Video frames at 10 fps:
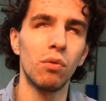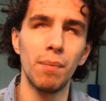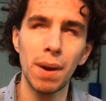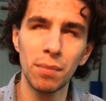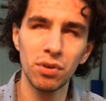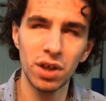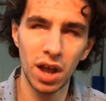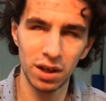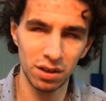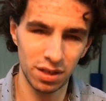Remember
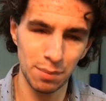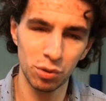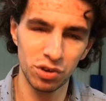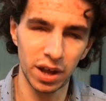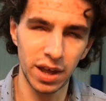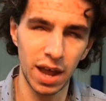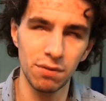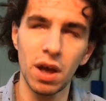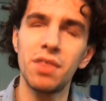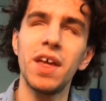the examples that I
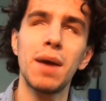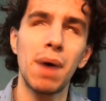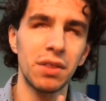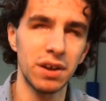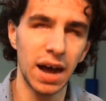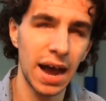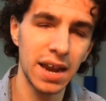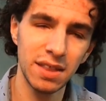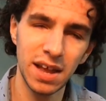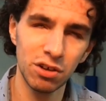gave. Think about the
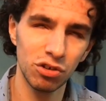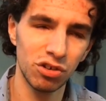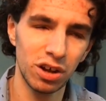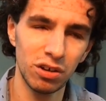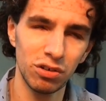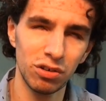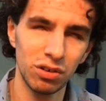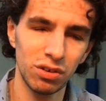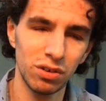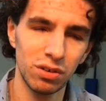diet and the exercise,
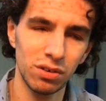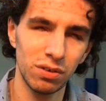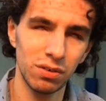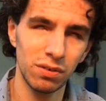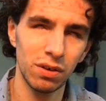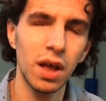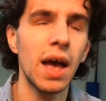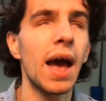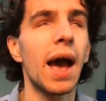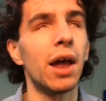
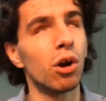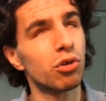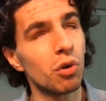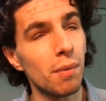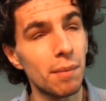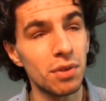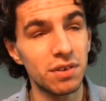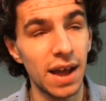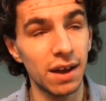and also remember the